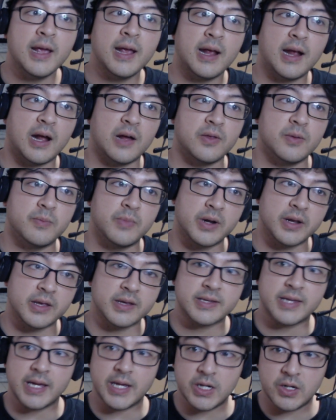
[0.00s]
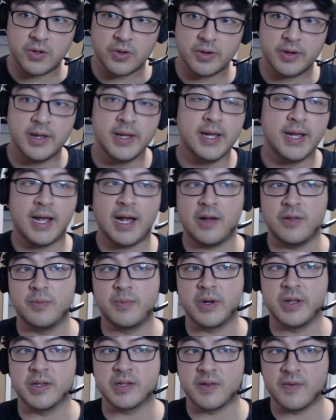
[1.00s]
how the money is held, how the
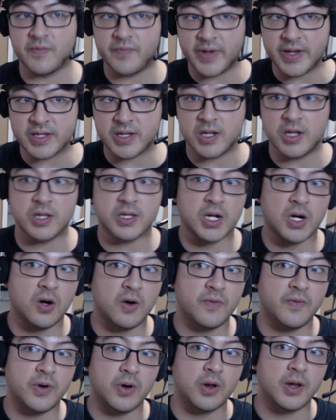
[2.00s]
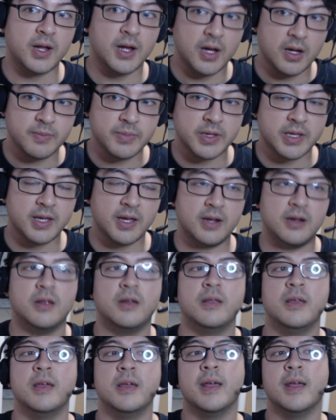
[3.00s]
money is invested is all very complicated.